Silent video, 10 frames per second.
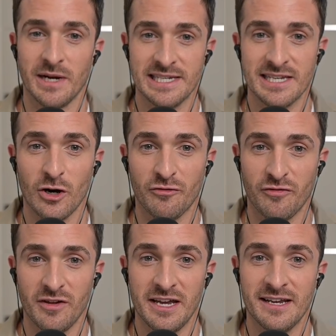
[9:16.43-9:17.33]

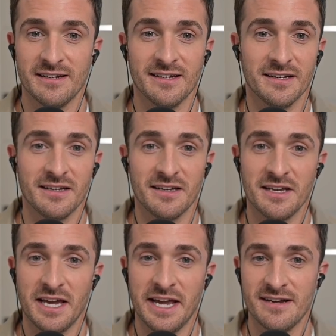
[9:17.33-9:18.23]
myself in,
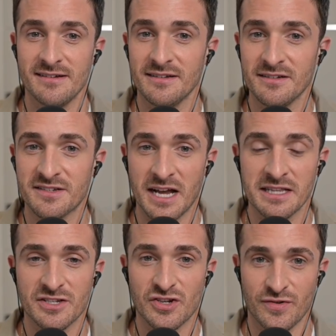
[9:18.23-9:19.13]
in
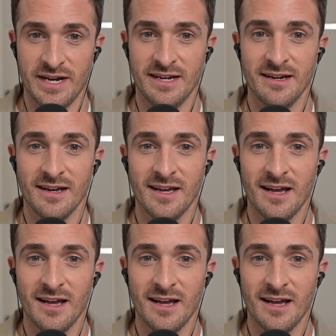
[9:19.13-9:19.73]
sunscreen